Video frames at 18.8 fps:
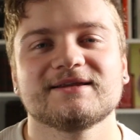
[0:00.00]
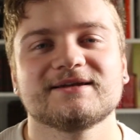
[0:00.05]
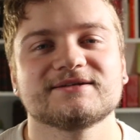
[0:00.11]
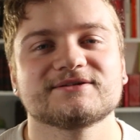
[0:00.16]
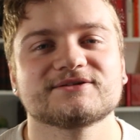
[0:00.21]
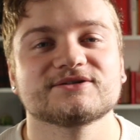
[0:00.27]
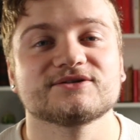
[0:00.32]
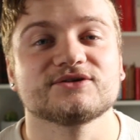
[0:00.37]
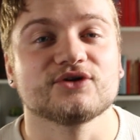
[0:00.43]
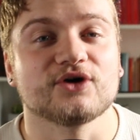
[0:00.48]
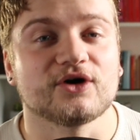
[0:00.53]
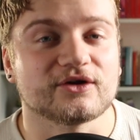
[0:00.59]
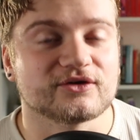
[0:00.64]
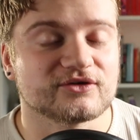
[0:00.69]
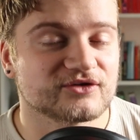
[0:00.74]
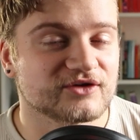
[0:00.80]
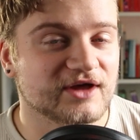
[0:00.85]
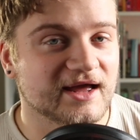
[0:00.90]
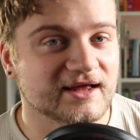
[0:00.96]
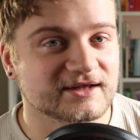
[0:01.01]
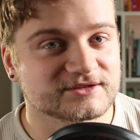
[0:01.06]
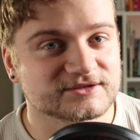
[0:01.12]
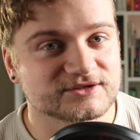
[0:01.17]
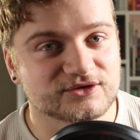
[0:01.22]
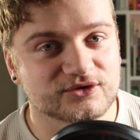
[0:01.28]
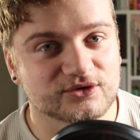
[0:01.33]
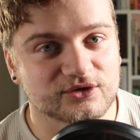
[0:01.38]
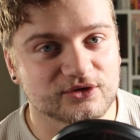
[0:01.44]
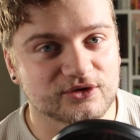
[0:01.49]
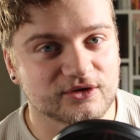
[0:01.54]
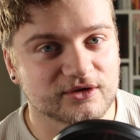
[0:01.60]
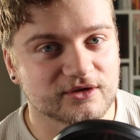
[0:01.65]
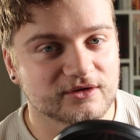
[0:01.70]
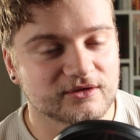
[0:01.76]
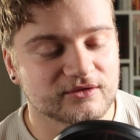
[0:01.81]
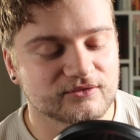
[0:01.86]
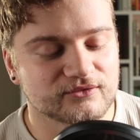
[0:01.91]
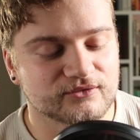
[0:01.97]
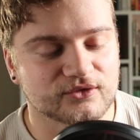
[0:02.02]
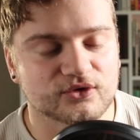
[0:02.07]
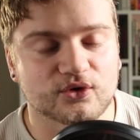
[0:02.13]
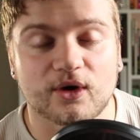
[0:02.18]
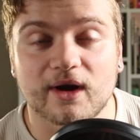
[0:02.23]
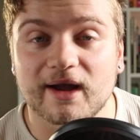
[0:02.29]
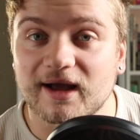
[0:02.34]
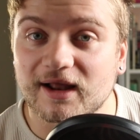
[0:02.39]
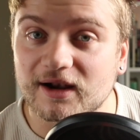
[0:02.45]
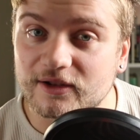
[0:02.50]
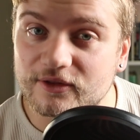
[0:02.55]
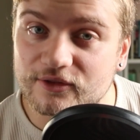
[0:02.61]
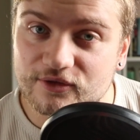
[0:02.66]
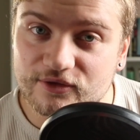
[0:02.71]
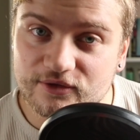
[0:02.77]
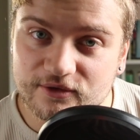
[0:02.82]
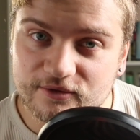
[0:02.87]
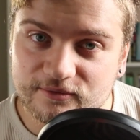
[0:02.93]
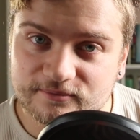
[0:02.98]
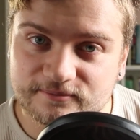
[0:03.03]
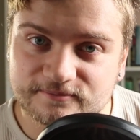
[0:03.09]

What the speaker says: is not as good for your health.